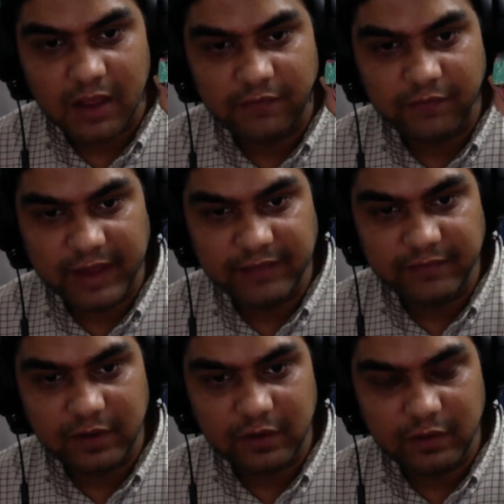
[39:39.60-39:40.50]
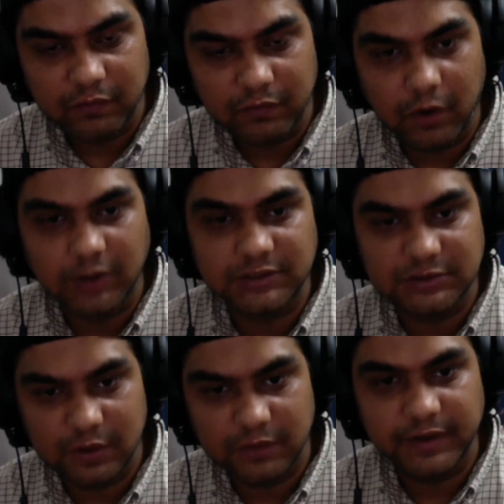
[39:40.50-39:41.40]
5 watts
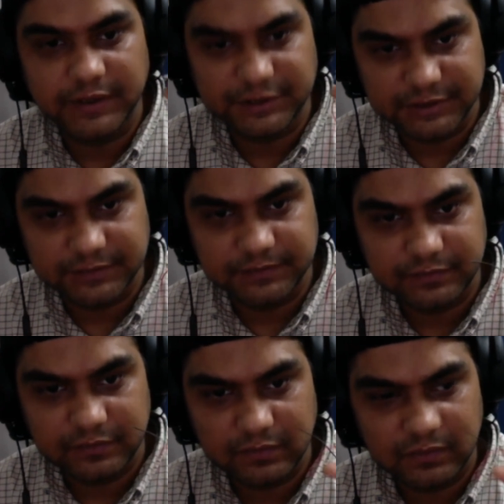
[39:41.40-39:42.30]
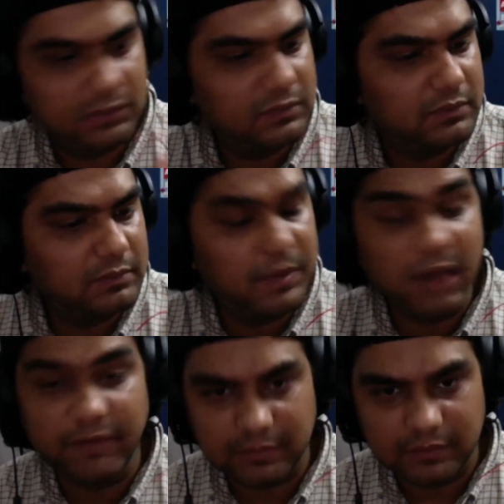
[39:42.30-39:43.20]
of energy,
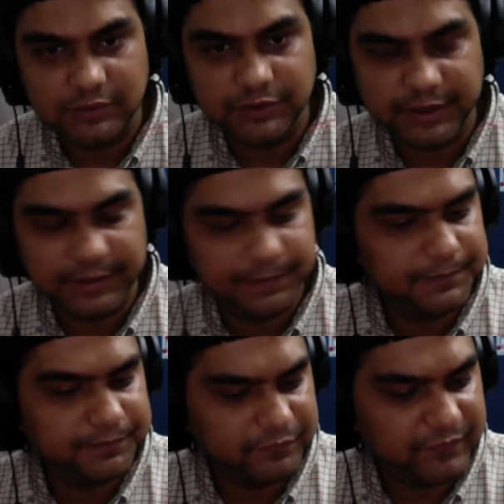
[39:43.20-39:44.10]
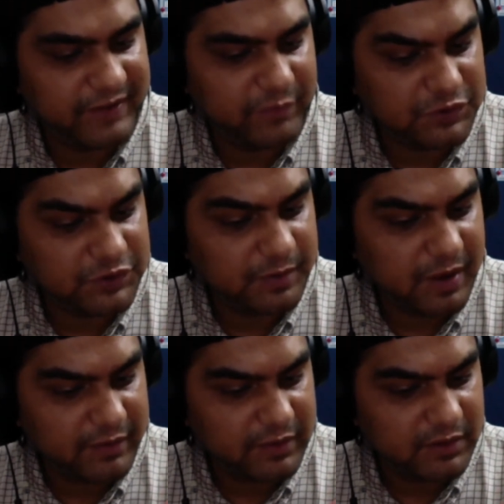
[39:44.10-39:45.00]
5 watts of
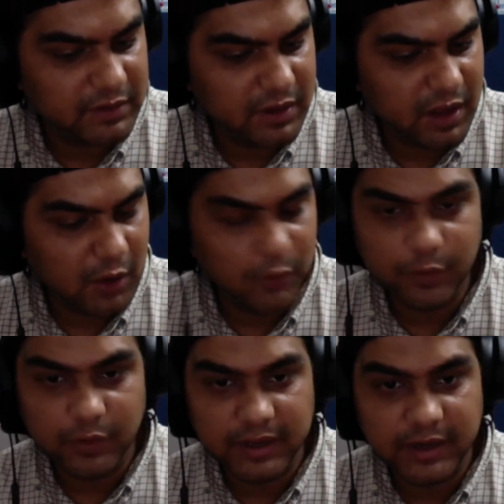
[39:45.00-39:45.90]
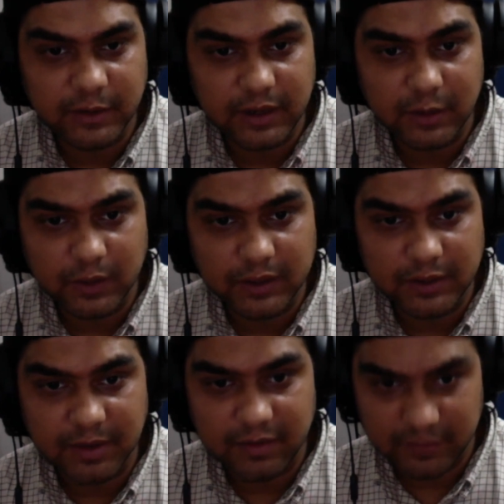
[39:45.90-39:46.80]
power. How you can calculate the
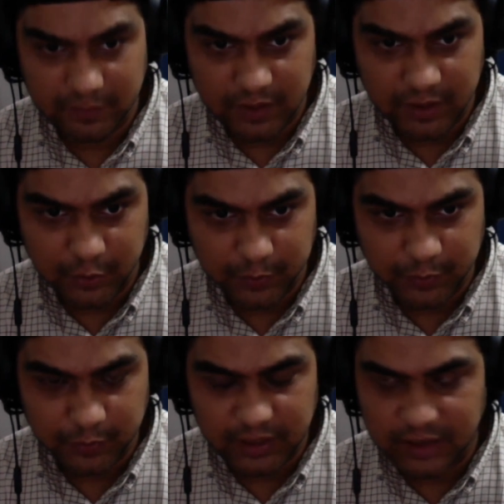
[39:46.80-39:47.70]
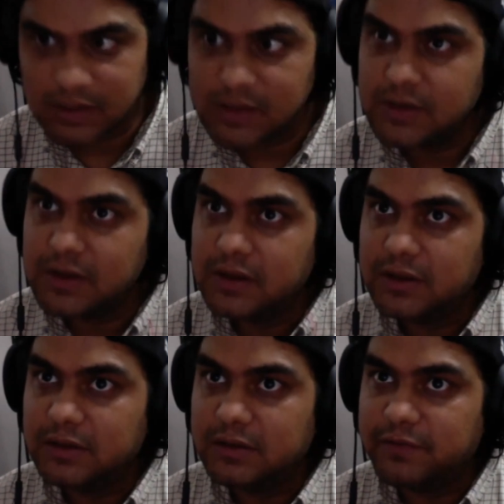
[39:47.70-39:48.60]
power? I hope you know that
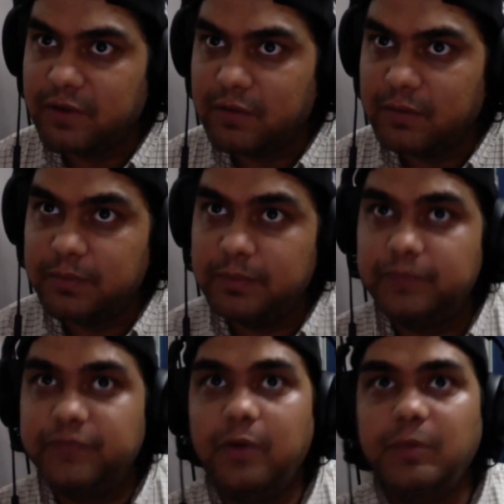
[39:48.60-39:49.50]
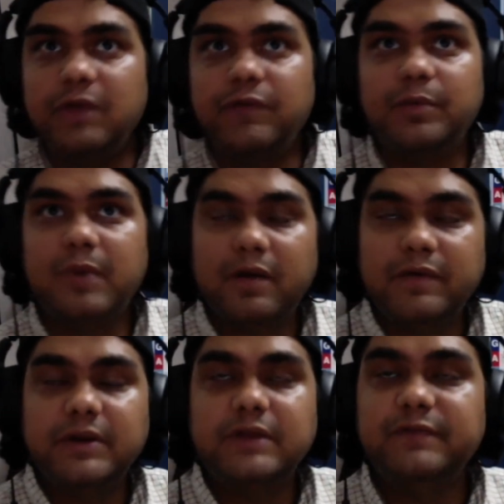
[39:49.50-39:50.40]
the formula for
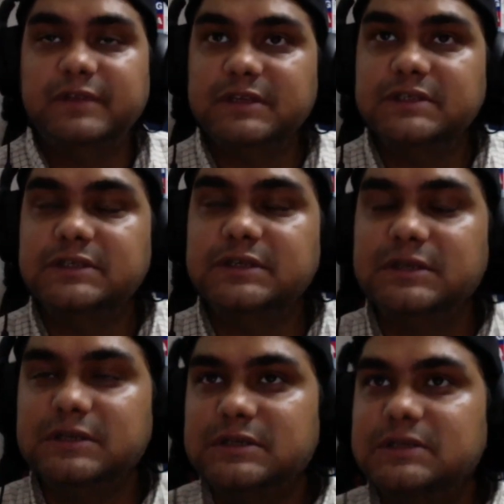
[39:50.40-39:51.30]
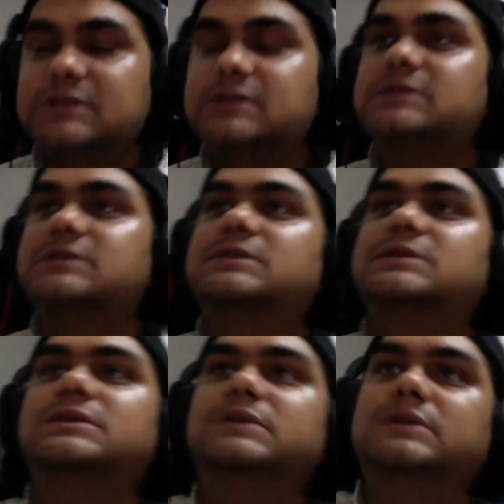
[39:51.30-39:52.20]
power in physics, it is
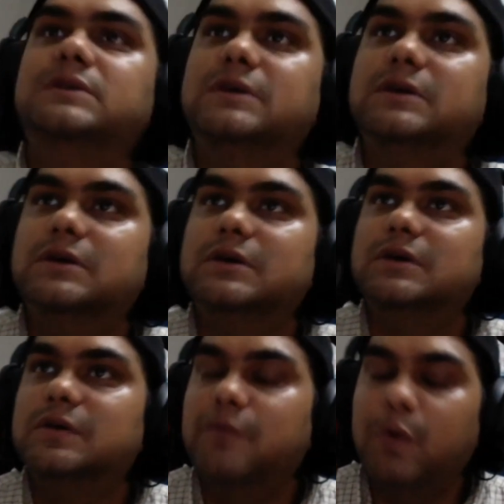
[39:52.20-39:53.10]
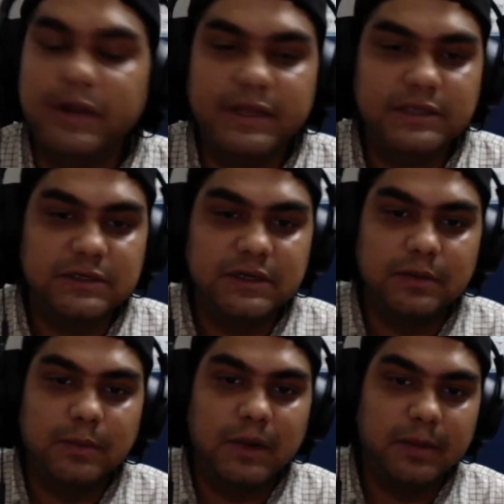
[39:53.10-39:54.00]
voltage
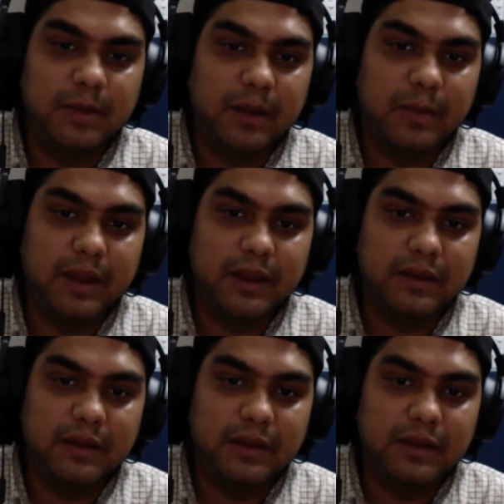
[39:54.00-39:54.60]
multiplied by